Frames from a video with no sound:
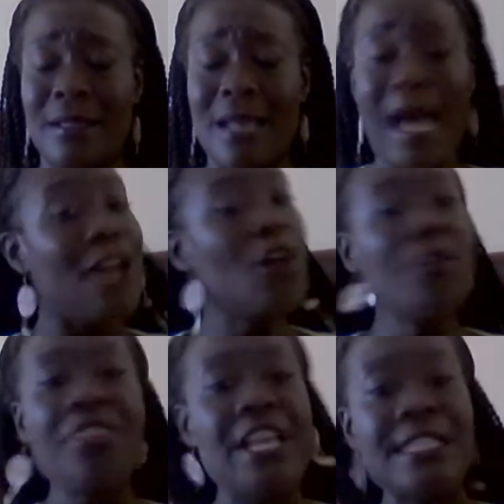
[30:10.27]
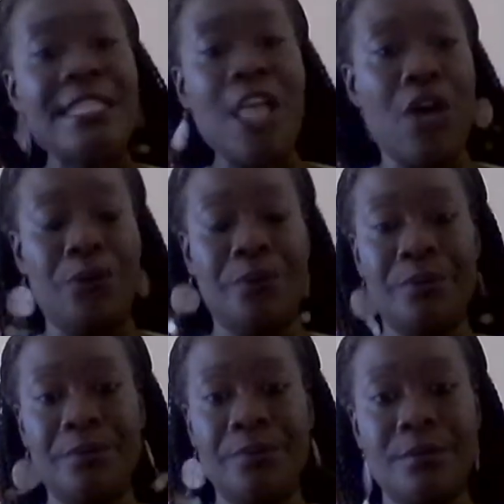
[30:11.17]
I don't think so.
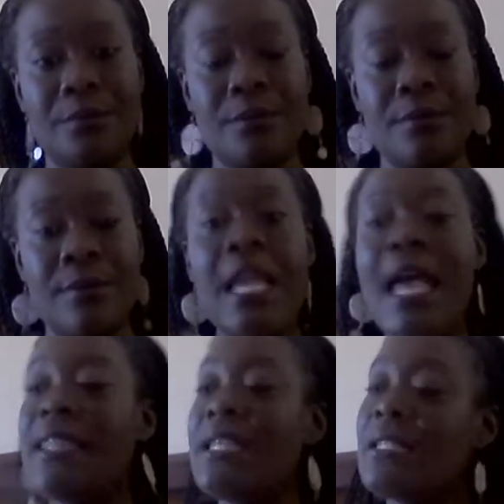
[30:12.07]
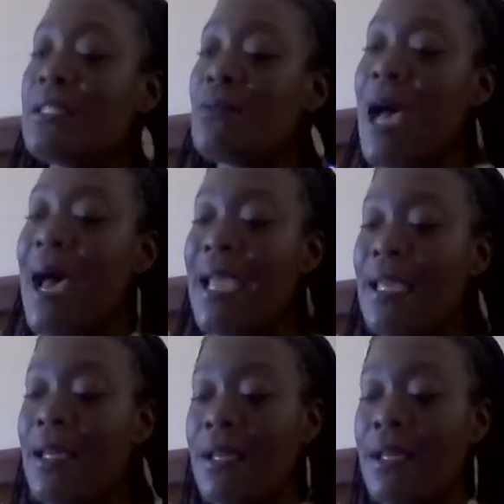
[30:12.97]
And this is
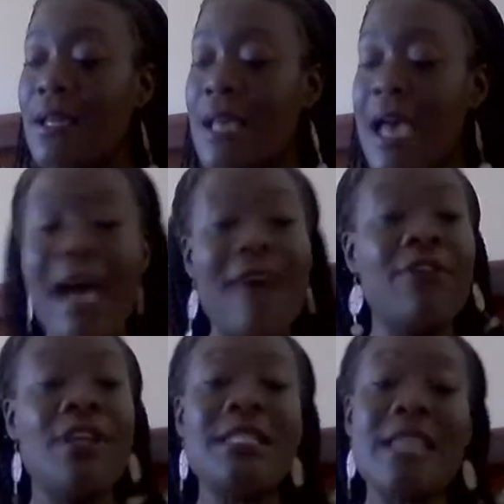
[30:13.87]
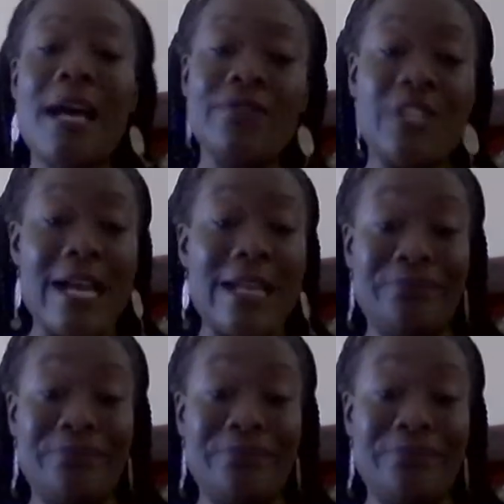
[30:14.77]
why Africa is out of time.